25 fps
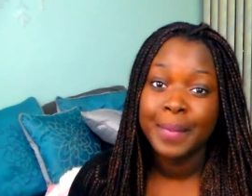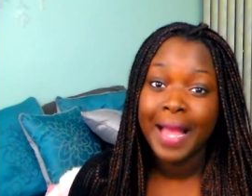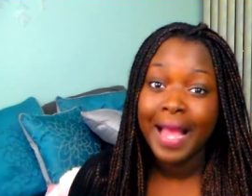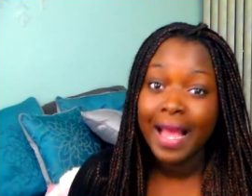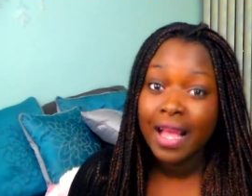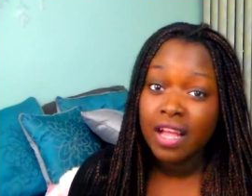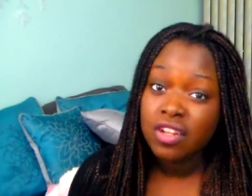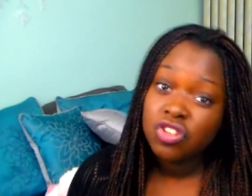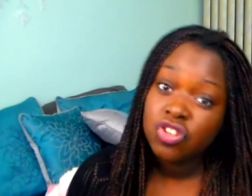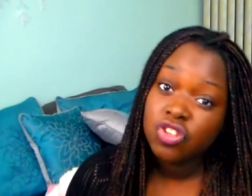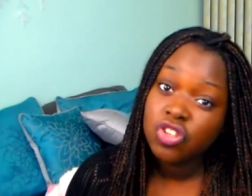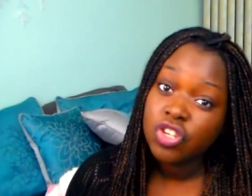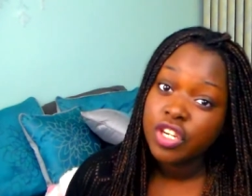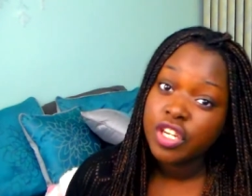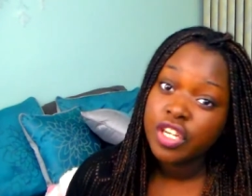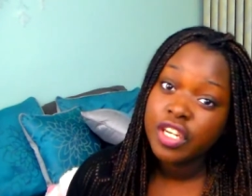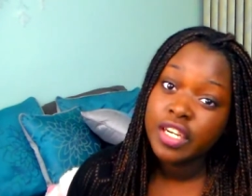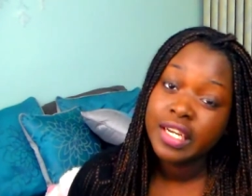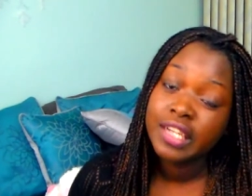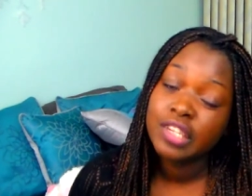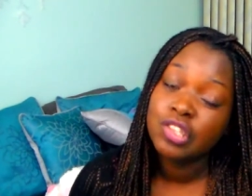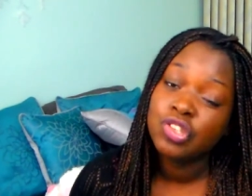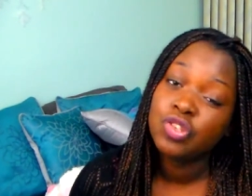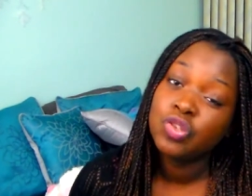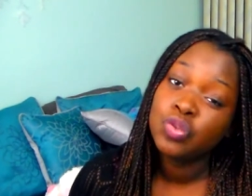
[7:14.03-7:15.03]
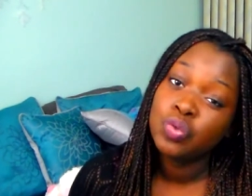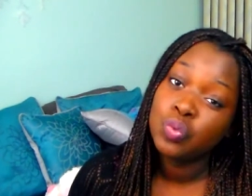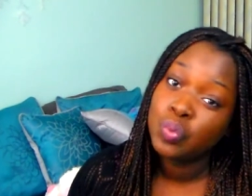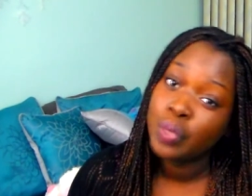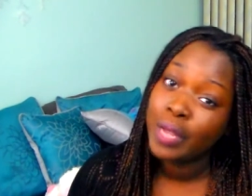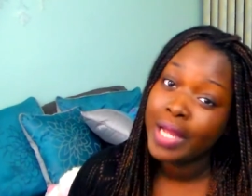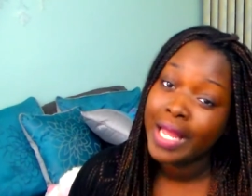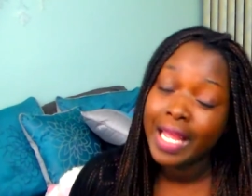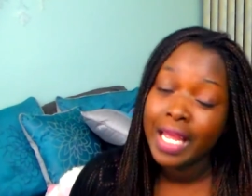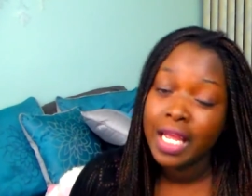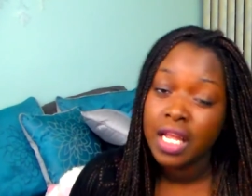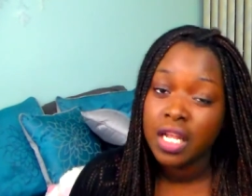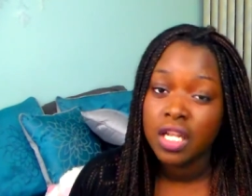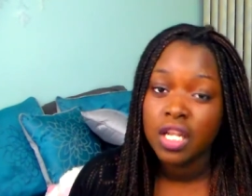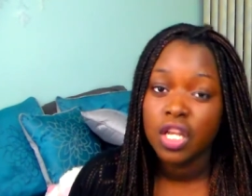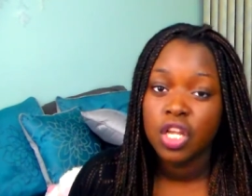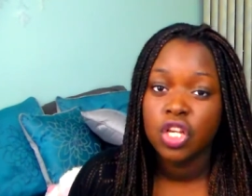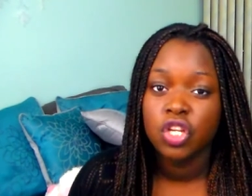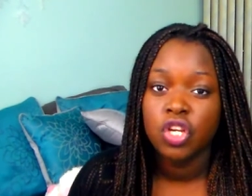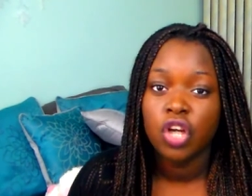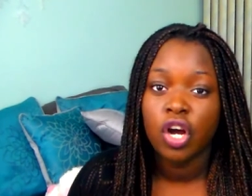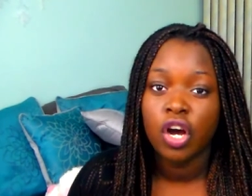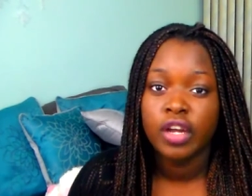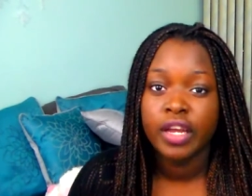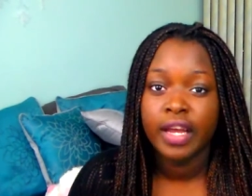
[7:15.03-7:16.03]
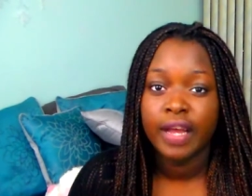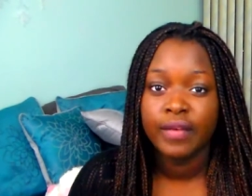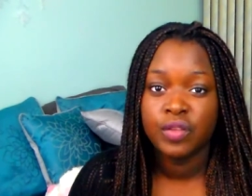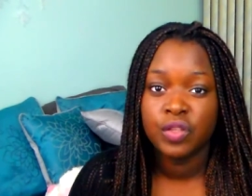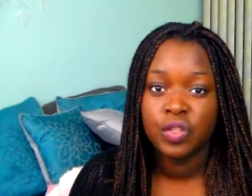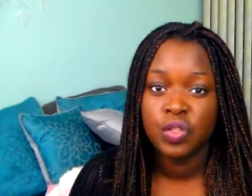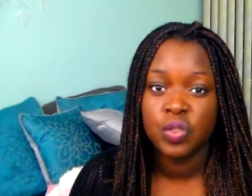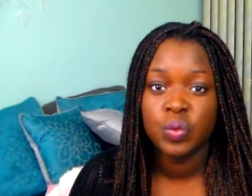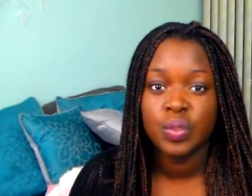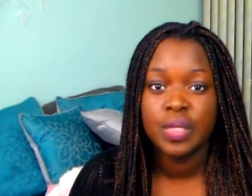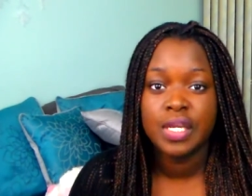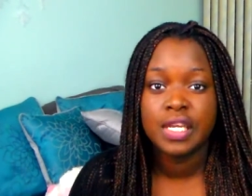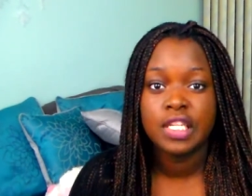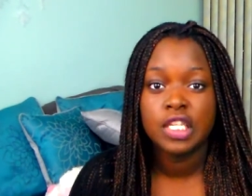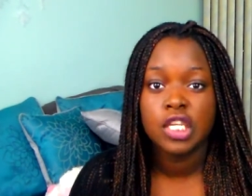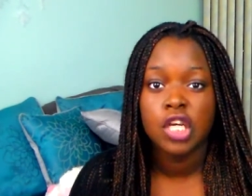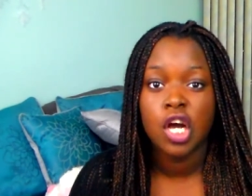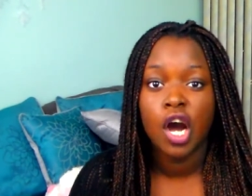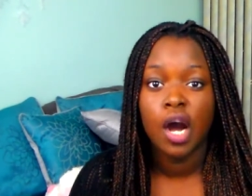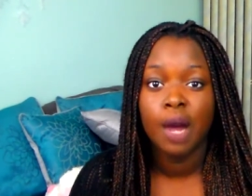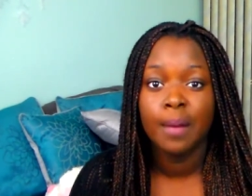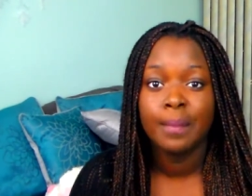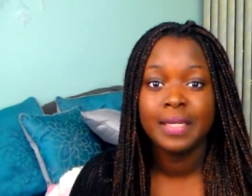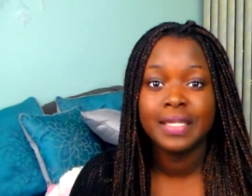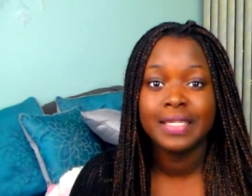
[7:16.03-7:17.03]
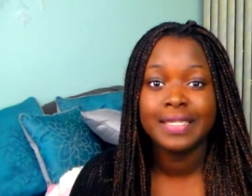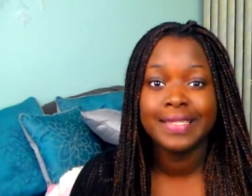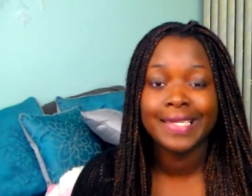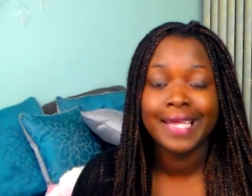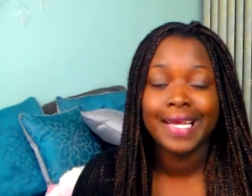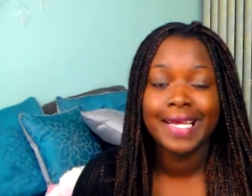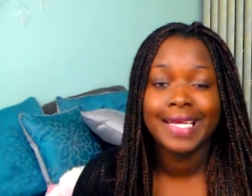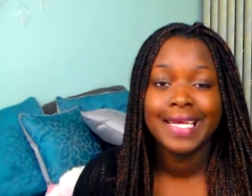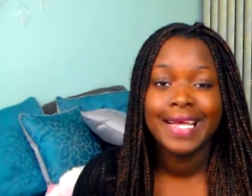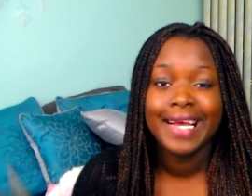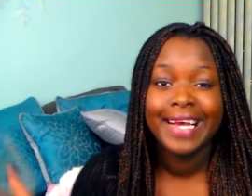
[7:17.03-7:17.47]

enter and to win, all you have to do is comment